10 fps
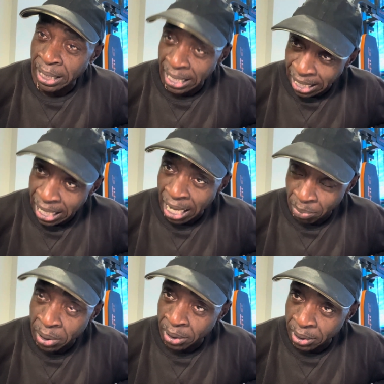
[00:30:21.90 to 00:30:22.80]
air
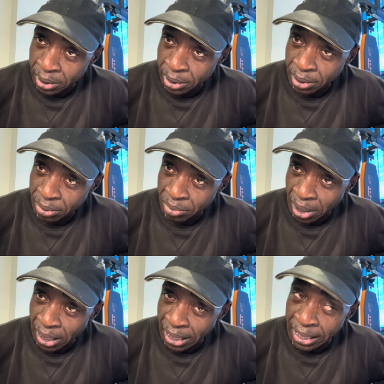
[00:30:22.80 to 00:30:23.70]
ambulance,
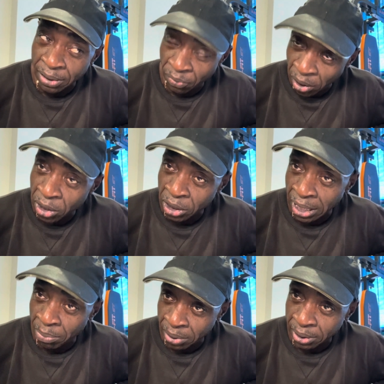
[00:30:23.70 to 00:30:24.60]
right, is a Virgin
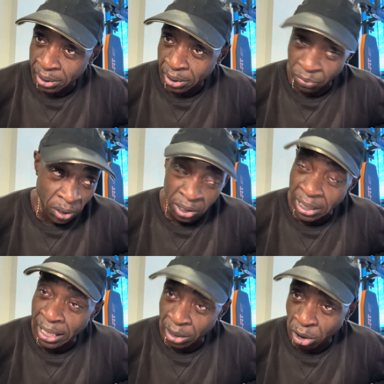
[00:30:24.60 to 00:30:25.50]
ambulance, Virgin
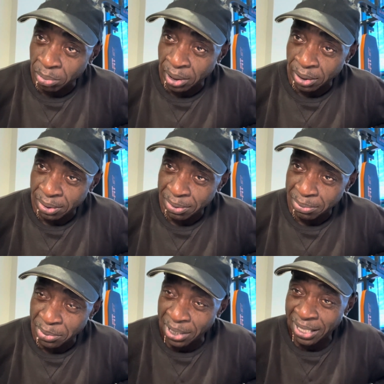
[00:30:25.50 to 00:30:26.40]
helicopter,
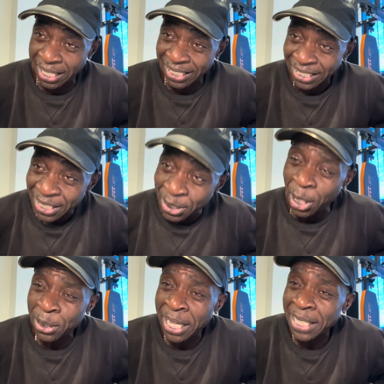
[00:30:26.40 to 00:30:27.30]
right?
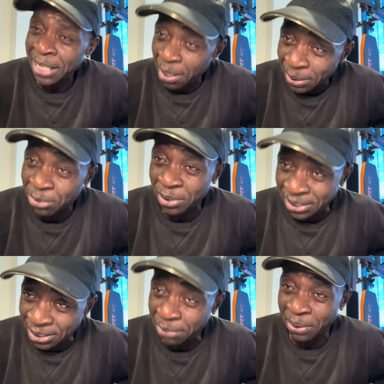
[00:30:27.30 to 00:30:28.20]
So that's how much
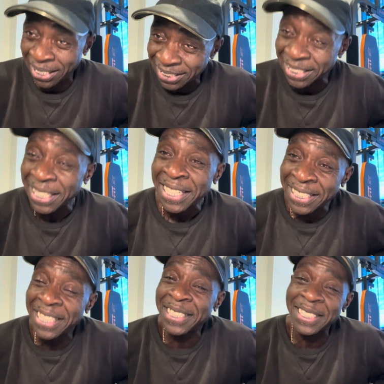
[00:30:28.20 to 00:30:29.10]
Richard Branson,
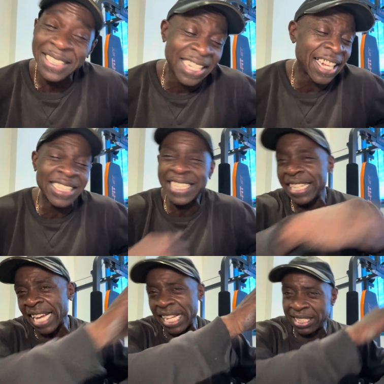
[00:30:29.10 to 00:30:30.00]
that he's just saying, hey,
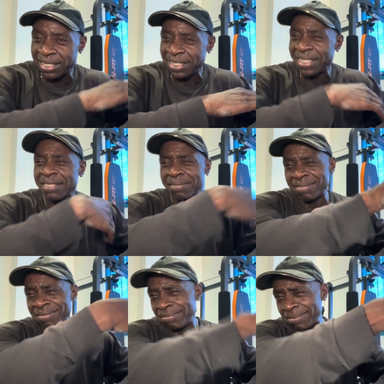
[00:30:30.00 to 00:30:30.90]
take that.
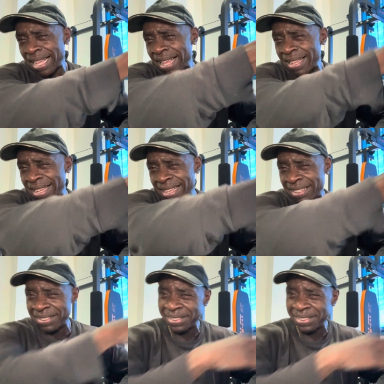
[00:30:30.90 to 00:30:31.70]
Ah.